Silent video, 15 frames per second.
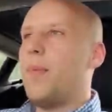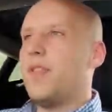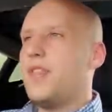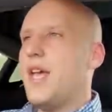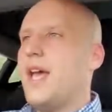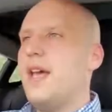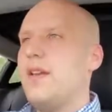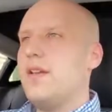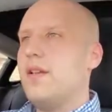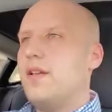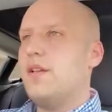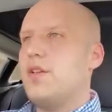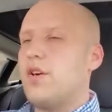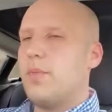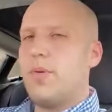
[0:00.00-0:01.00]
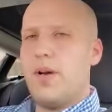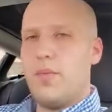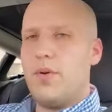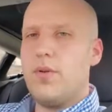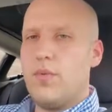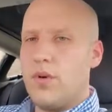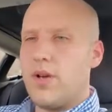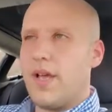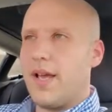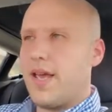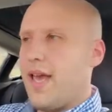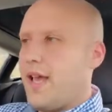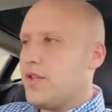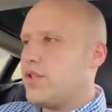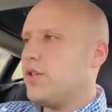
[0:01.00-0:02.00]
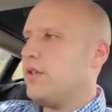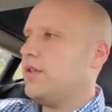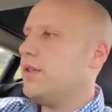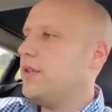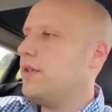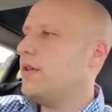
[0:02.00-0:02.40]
but then your appointment will get canceled,